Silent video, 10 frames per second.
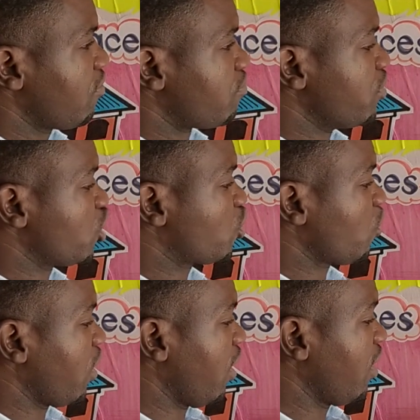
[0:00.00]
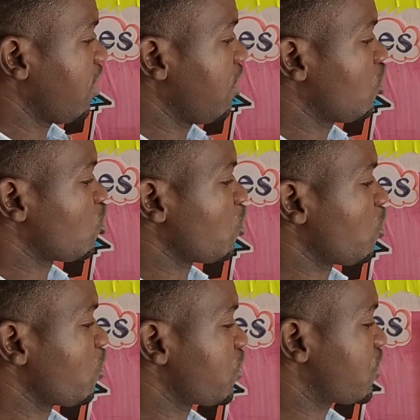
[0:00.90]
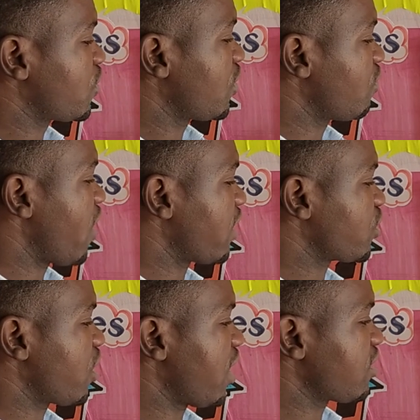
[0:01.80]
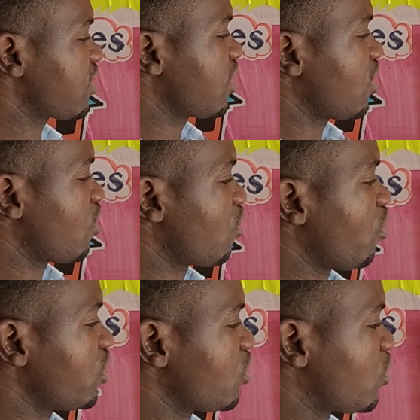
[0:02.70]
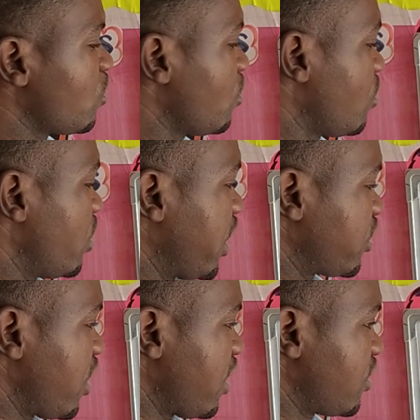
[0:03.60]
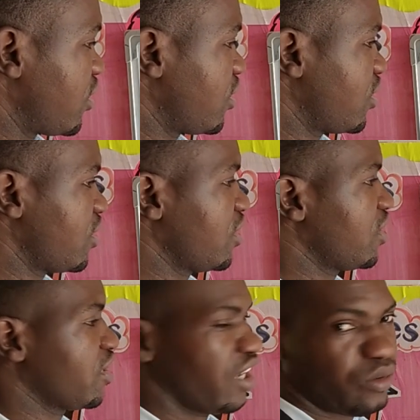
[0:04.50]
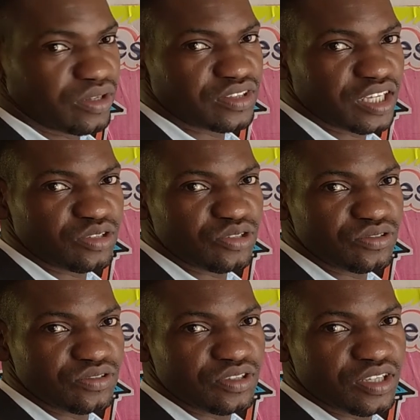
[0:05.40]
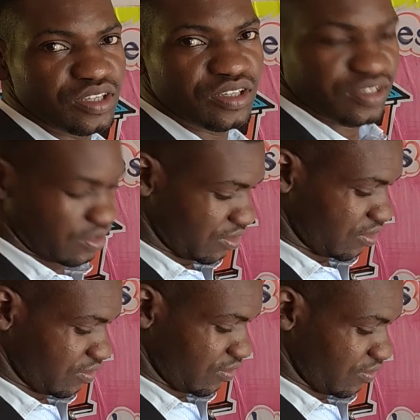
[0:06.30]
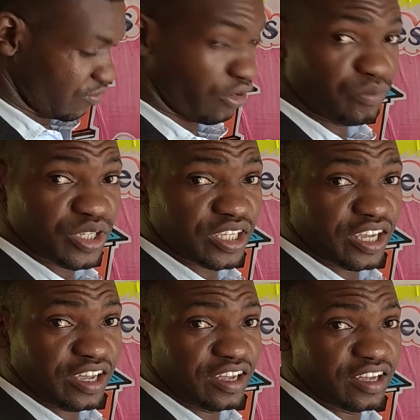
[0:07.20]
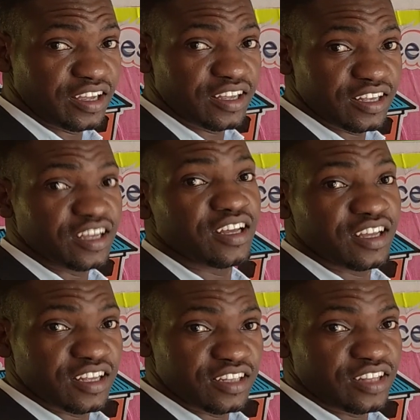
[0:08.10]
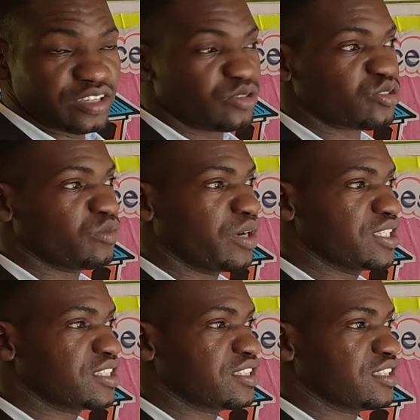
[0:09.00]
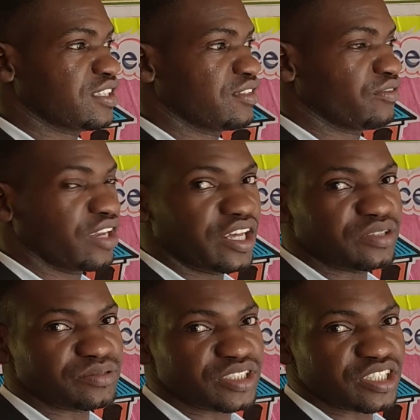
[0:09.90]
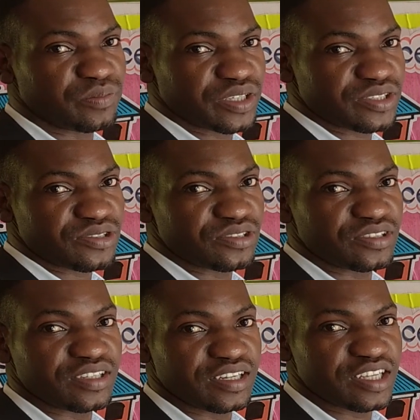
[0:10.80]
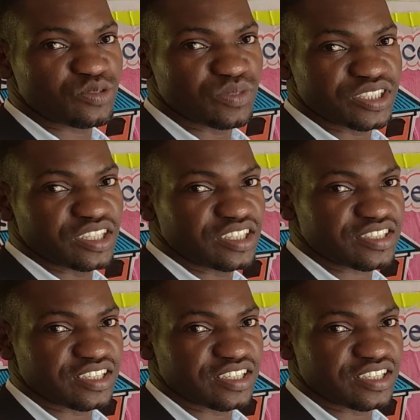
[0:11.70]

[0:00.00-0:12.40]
Be sure to use dash dash going to dash dash. I want to thank you for being here. Thank you so much for learning Teacher Peterson. Let's do it.